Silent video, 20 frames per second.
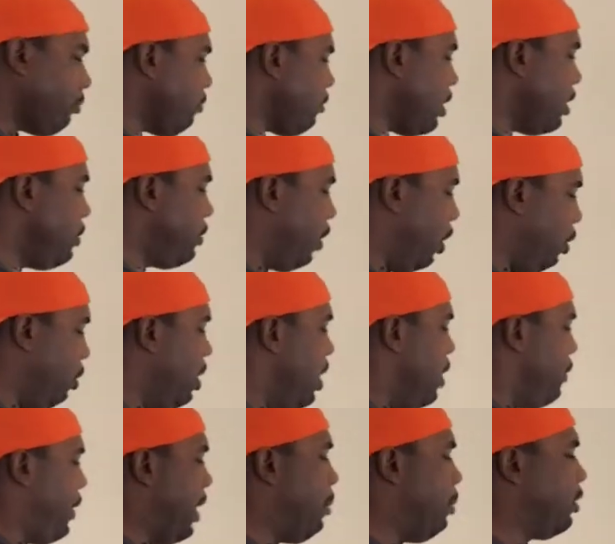So
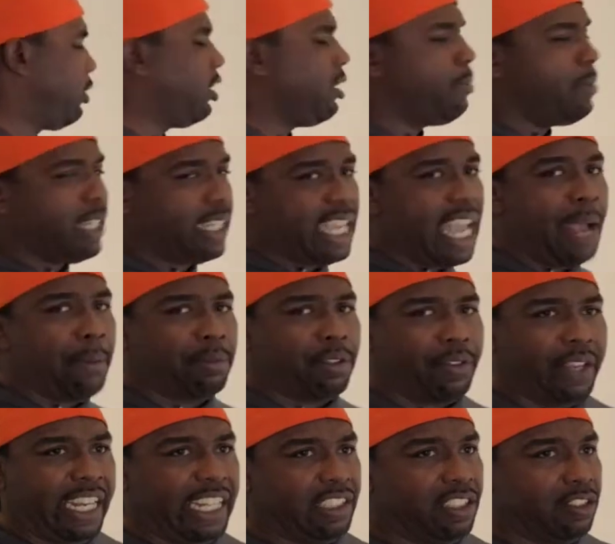they want you to be a captive
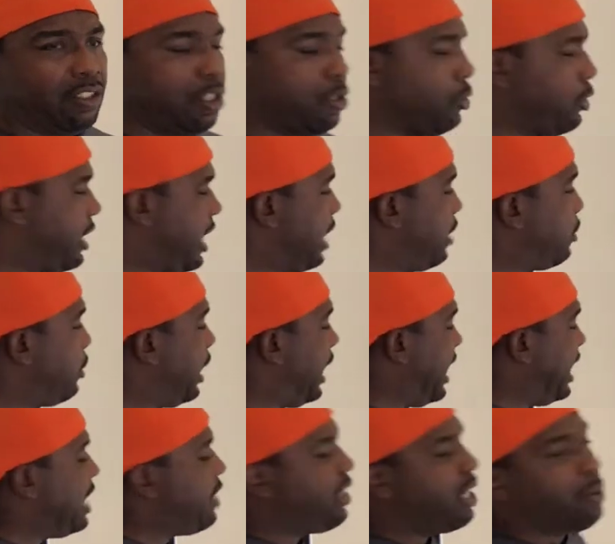agent. So you can't do
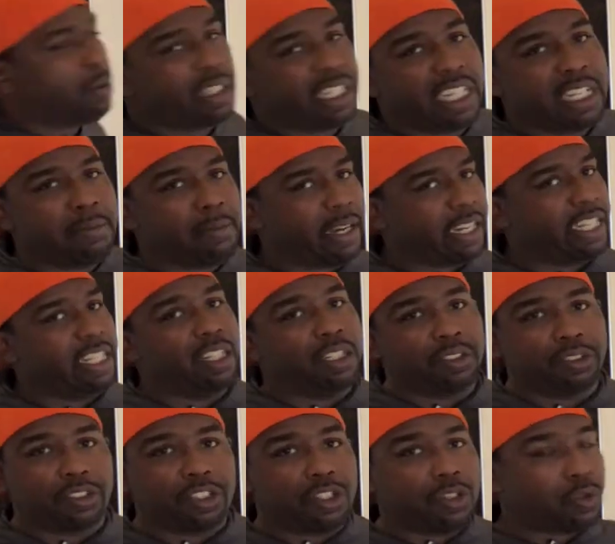anything with anybody
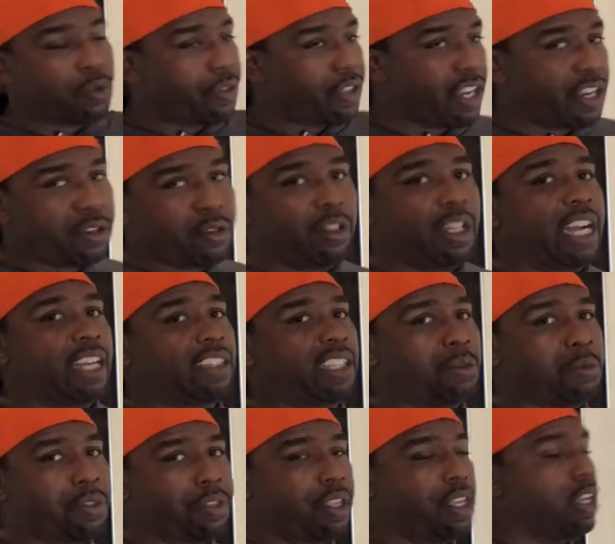else. You're there, you're locked in
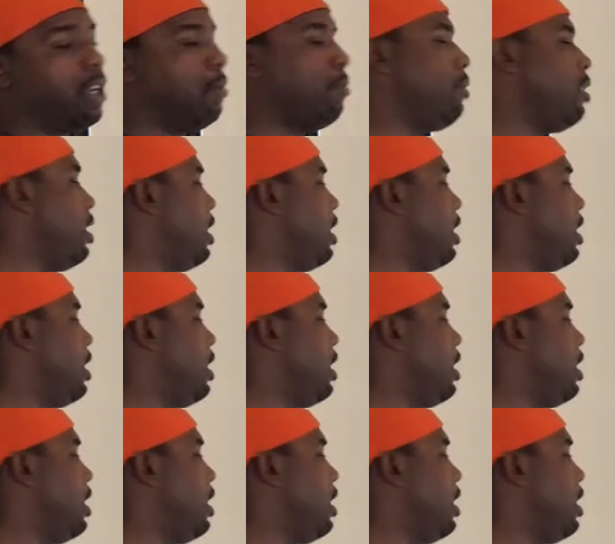with them,